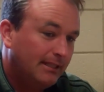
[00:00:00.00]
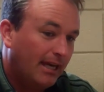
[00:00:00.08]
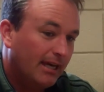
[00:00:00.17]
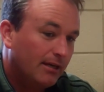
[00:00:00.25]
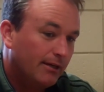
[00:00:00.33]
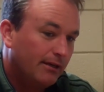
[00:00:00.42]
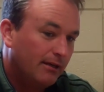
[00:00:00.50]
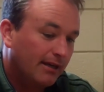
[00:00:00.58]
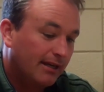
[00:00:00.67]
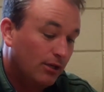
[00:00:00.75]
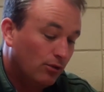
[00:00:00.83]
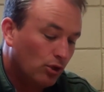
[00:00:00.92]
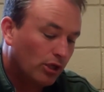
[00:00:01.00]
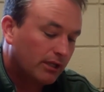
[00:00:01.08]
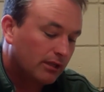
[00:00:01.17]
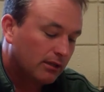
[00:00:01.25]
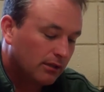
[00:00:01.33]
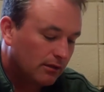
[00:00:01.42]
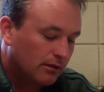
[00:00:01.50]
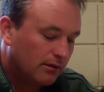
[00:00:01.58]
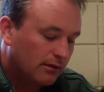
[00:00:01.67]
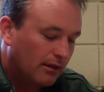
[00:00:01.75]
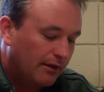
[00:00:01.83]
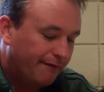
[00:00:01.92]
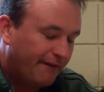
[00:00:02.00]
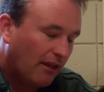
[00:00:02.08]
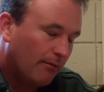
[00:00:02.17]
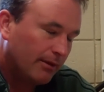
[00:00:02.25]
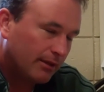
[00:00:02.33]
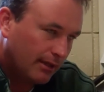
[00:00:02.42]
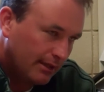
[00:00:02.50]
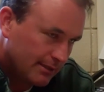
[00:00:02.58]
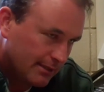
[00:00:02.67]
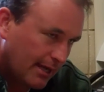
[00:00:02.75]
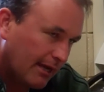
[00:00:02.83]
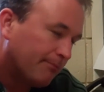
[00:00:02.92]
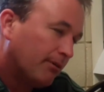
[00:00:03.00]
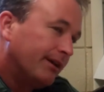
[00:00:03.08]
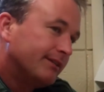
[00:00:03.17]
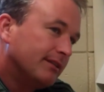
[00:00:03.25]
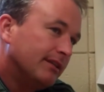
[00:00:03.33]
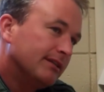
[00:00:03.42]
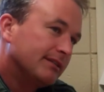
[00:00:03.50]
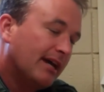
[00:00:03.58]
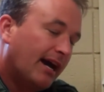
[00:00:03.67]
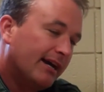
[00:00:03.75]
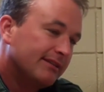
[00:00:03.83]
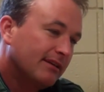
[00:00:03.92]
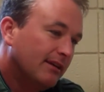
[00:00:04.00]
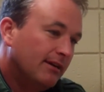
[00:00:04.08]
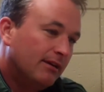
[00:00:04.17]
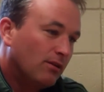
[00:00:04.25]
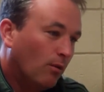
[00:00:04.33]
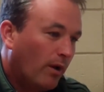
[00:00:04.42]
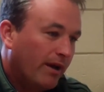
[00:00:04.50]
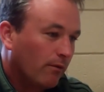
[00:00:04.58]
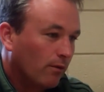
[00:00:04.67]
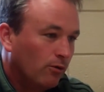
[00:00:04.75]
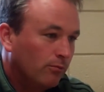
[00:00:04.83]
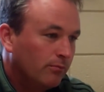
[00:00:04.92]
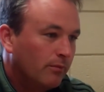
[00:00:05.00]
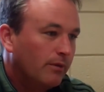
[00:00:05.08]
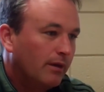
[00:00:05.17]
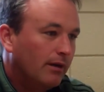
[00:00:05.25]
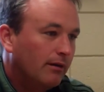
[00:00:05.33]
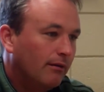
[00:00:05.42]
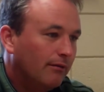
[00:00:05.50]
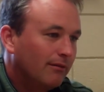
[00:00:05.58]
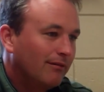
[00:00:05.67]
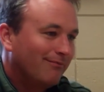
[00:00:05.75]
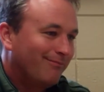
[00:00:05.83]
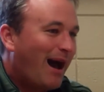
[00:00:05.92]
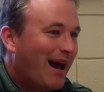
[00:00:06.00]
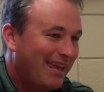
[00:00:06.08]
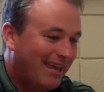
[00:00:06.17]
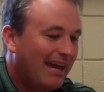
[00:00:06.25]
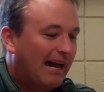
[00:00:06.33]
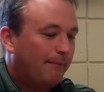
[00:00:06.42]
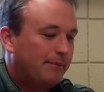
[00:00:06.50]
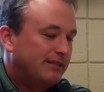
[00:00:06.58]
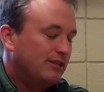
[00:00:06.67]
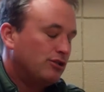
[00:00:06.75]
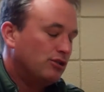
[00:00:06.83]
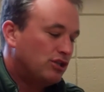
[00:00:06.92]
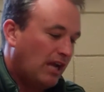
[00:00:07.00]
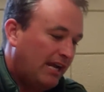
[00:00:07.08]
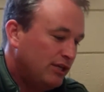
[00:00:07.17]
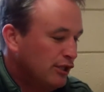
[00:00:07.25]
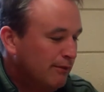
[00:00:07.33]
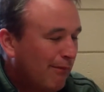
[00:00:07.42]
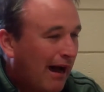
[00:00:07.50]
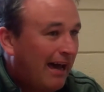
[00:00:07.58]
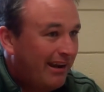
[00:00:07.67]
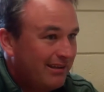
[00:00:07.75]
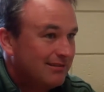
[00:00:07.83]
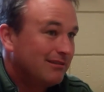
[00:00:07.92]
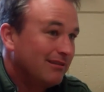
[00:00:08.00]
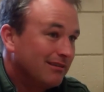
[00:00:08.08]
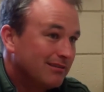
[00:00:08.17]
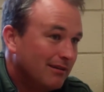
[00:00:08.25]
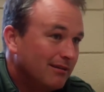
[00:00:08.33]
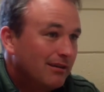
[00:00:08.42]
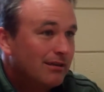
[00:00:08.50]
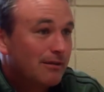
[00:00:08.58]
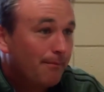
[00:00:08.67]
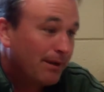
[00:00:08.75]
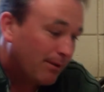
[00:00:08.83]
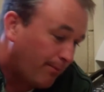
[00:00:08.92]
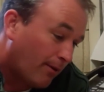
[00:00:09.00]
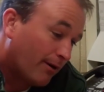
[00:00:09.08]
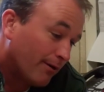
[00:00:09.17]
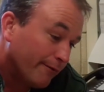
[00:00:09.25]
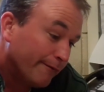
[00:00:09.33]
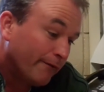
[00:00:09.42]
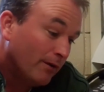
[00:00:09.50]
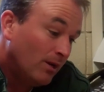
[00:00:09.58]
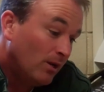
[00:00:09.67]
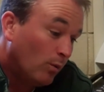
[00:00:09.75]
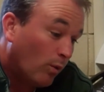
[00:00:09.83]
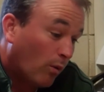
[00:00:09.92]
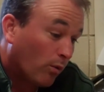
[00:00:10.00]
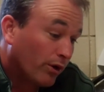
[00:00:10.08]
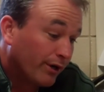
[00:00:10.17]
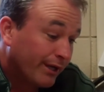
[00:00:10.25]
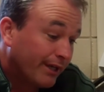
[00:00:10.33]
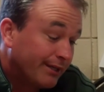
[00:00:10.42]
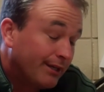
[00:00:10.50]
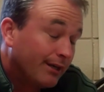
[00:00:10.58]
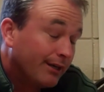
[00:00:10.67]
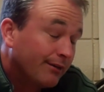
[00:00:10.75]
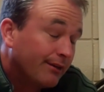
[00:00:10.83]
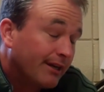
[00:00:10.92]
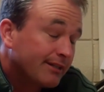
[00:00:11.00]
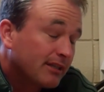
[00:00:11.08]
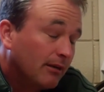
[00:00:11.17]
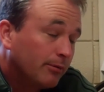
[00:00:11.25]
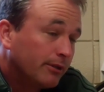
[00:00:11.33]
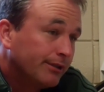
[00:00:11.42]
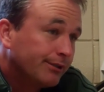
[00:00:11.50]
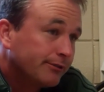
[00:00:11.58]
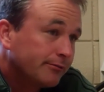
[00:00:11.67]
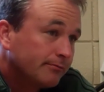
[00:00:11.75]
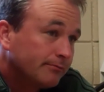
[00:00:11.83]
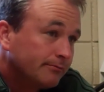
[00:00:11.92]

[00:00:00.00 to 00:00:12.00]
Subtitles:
And again, you look at the development that needs to take place in these guys. The weight room, the body composition, changing bodies is a big part of what we're going to get done here in the next couple of years.